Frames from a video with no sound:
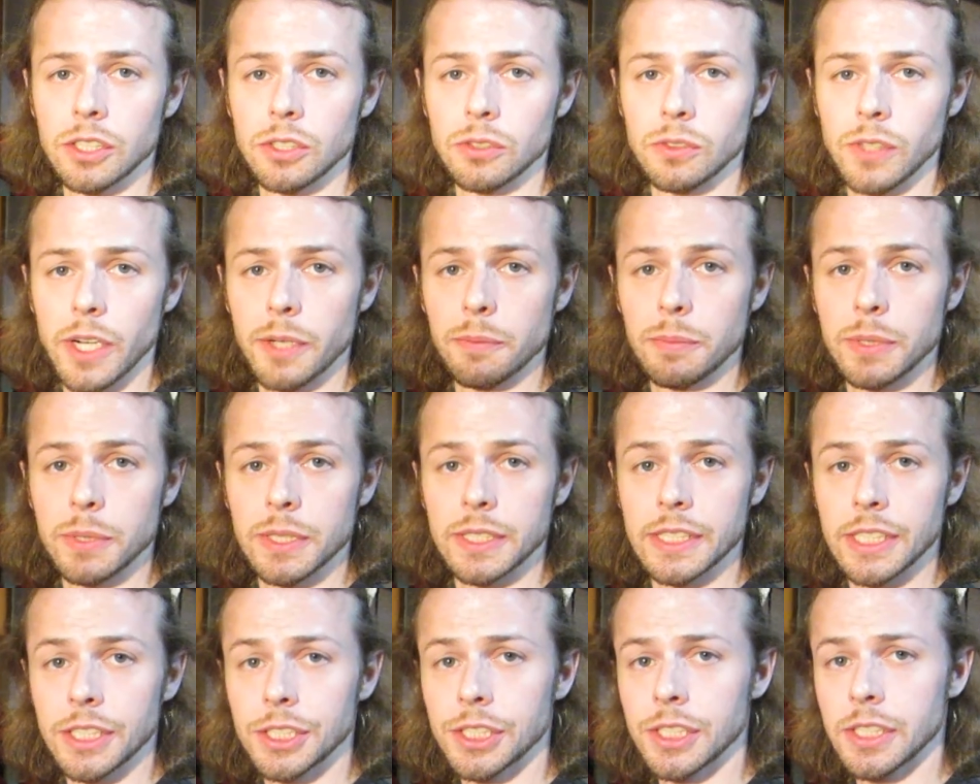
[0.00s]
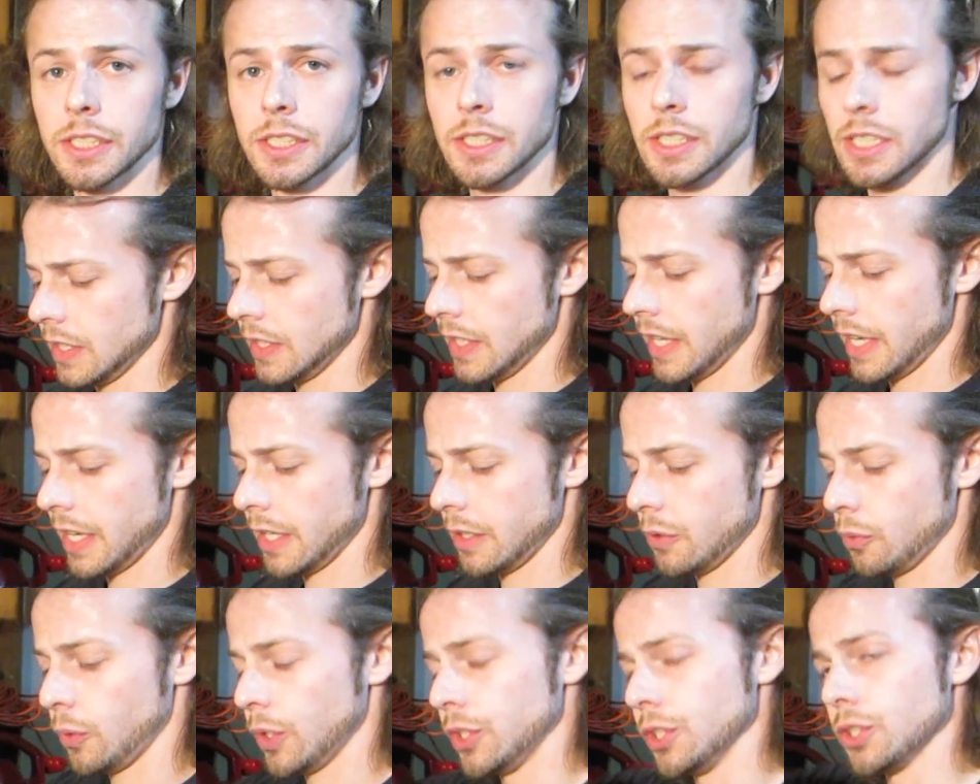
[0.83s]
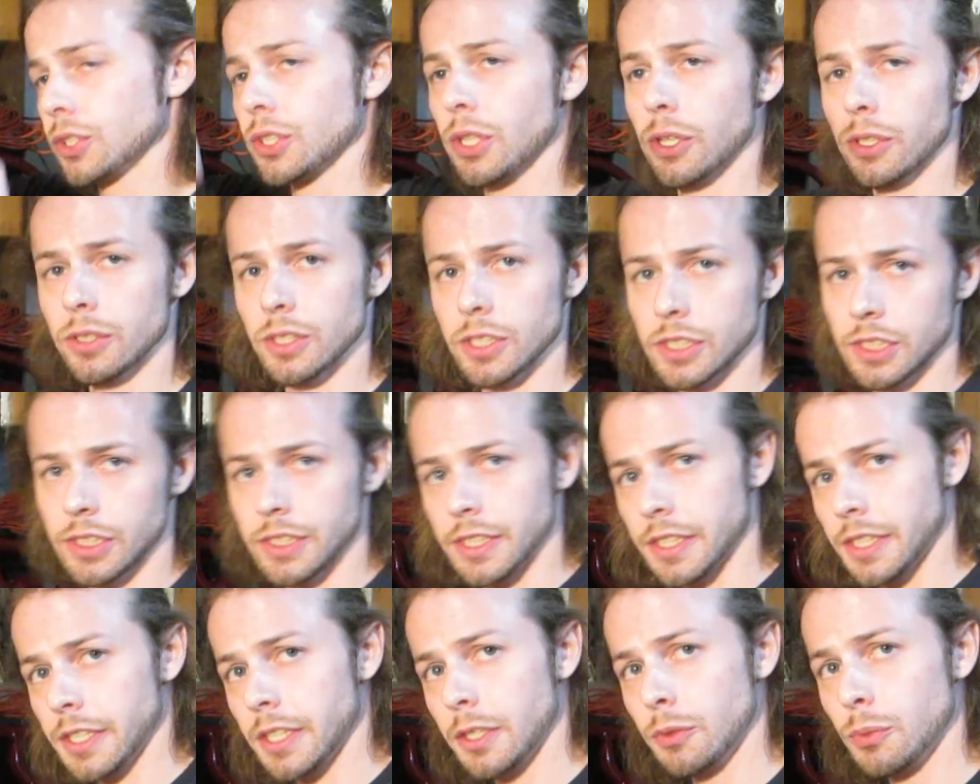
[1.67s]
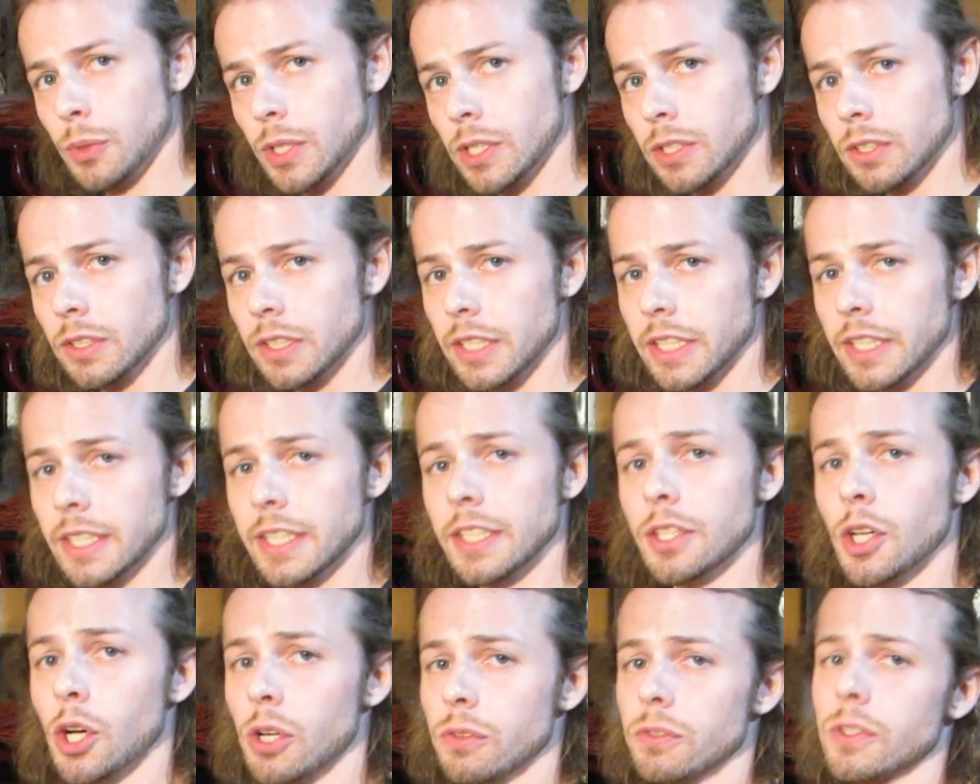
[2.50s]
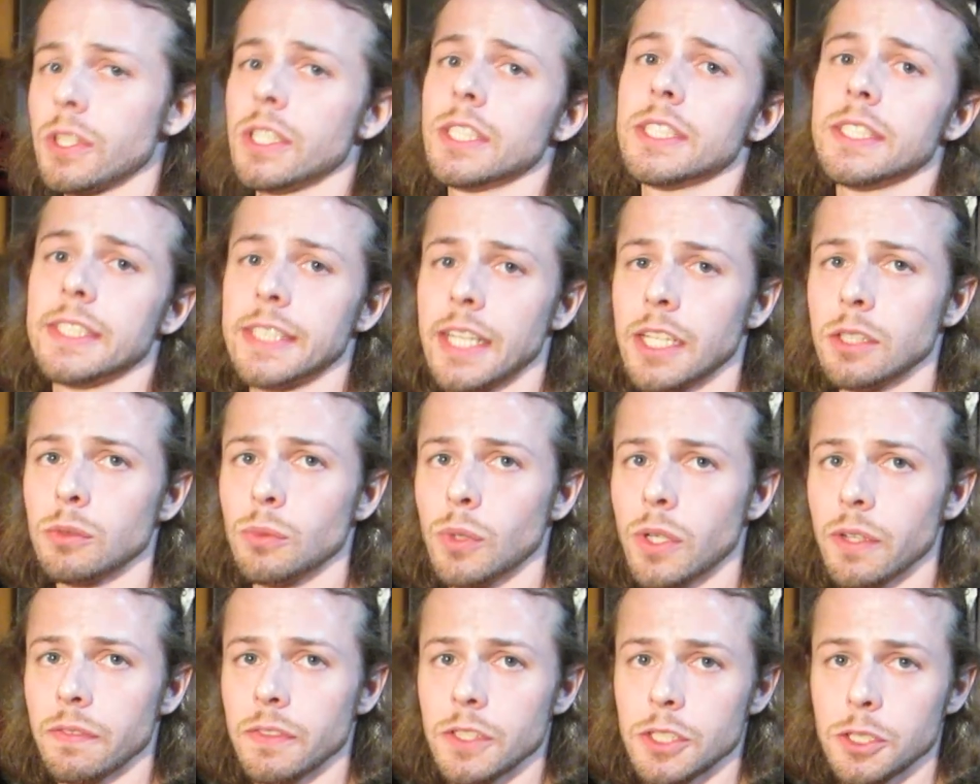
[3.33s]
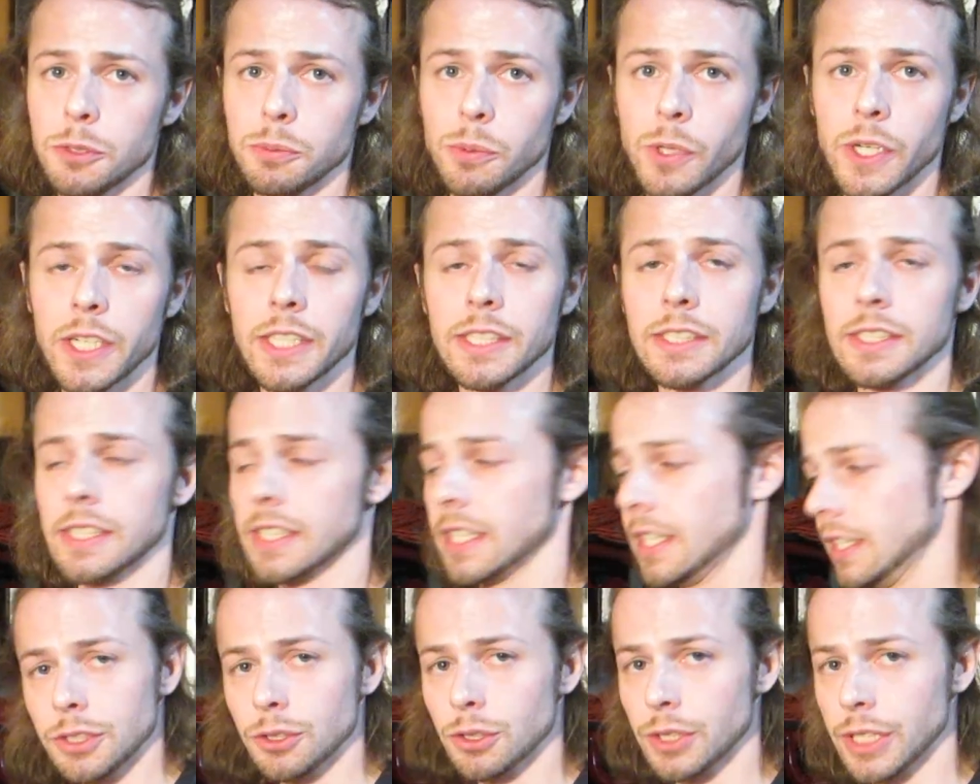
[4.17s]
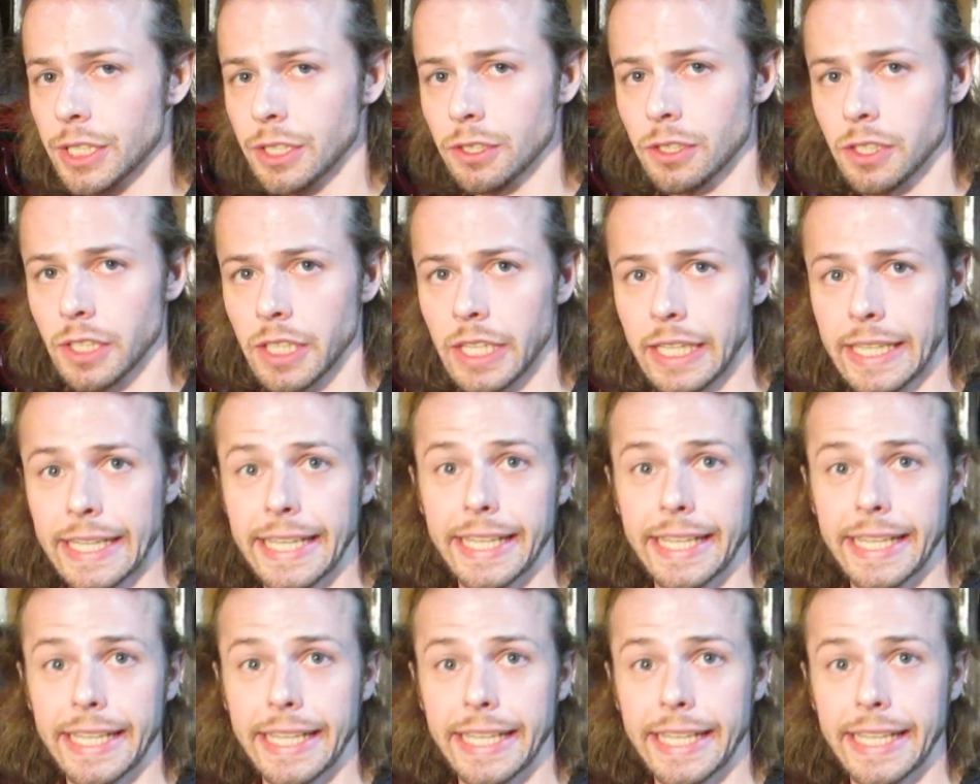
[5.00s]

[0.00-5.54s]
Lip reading: the right position, then when you turn the steering wheel, it can overextend one of the springs and you'll hear it.